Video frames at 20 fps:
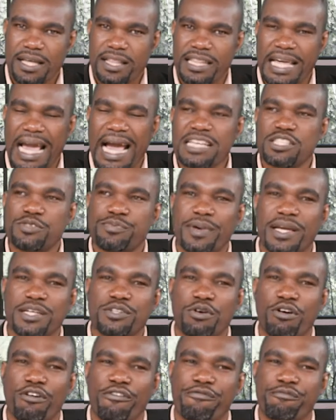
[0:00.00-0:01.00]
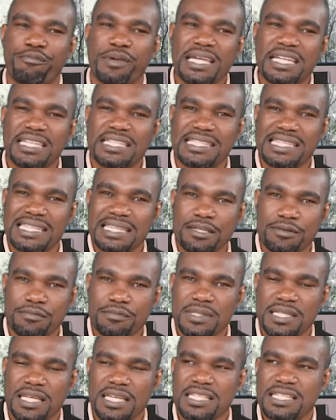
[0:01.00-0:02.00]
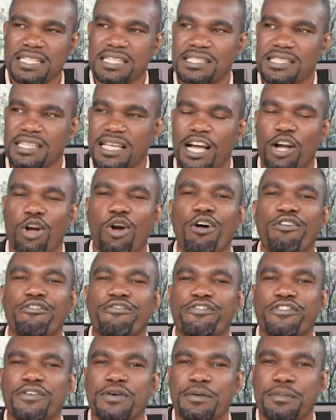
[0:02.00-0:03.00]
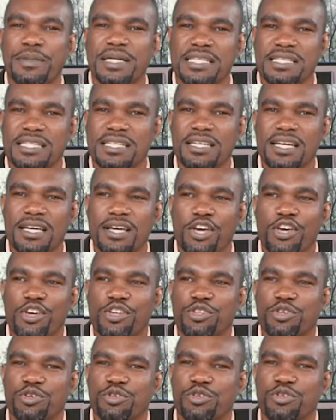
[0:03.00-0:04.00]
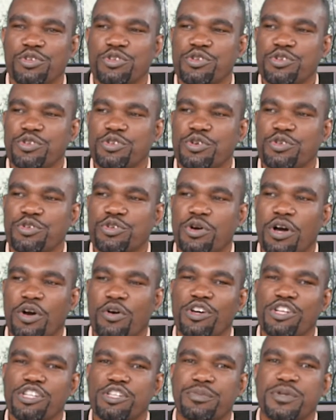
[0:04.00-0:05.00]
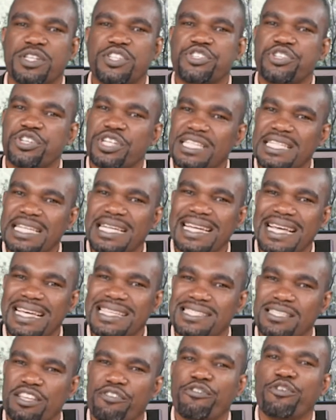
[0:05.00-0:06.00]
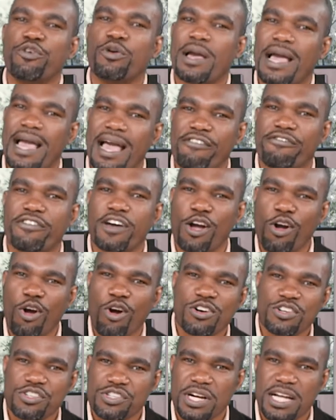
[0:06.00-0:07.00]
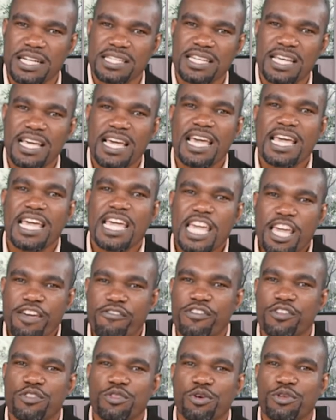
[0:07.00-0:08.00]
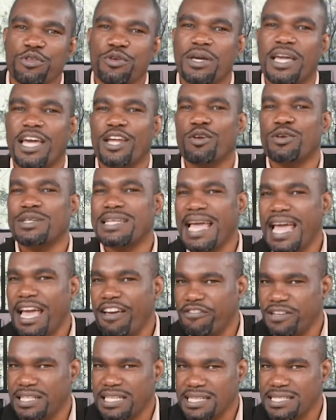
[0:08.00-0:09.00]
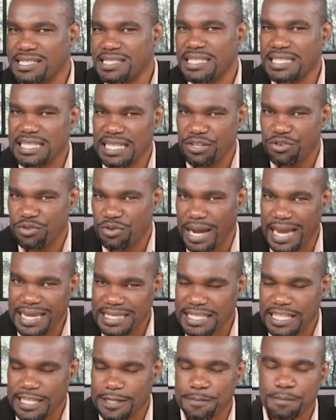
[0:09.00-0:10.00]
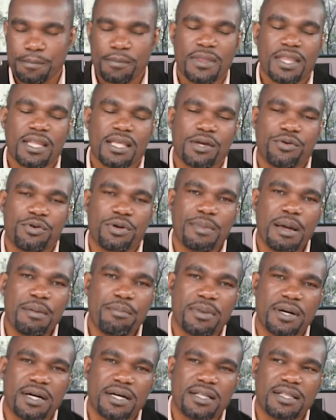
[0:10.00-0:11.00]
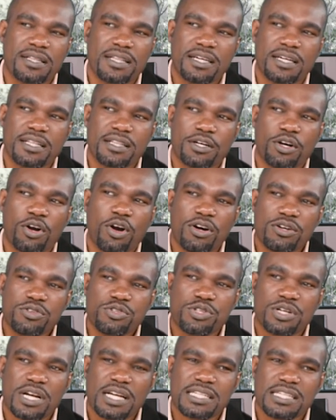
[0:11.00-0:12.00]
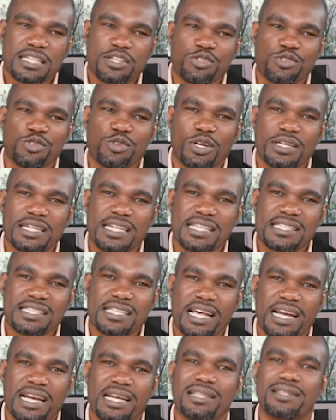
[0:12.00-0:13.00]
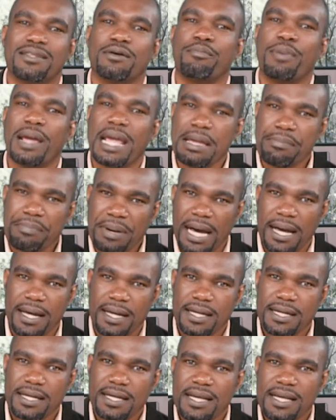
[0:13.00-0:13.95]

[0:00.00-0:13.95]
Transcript: The aspect of being deemed, it is a confirmant. You, you, you are going to be treated as if you have a contract, even though you cannot evidence it in writing. Remember, the, the contract is not necessarily the paper.